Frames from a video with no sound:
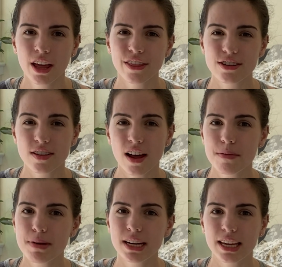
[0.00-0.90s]
there's a lot
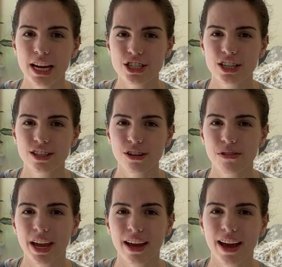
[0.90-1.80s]
of medications that you
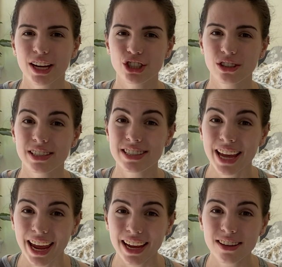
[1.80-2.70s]
can't actually
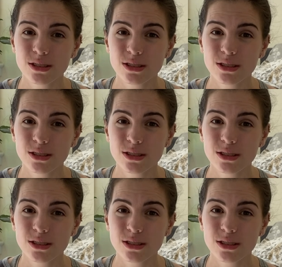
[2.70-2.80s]
take.